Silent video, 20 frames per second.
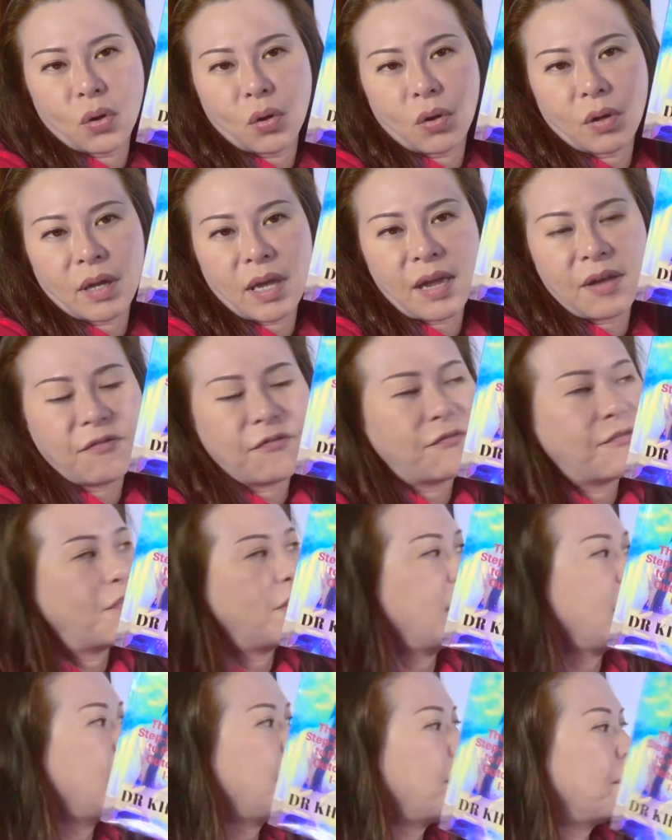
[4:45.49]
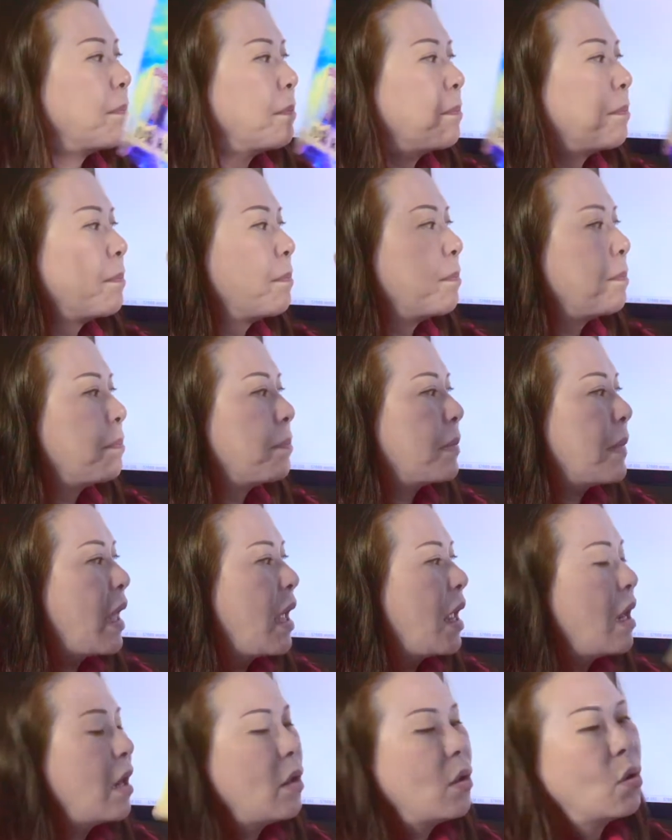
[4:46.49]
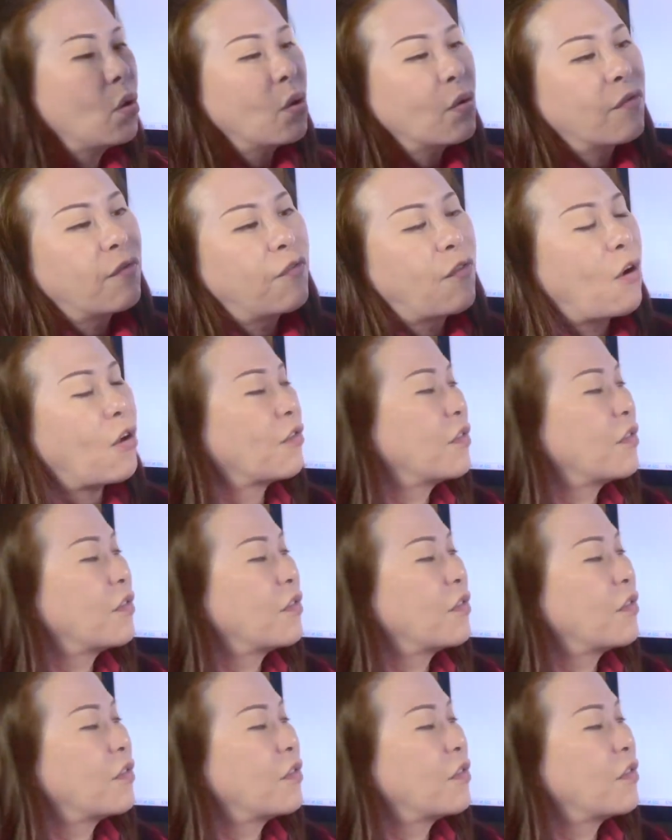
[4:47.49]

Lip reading: Okay, flip and look for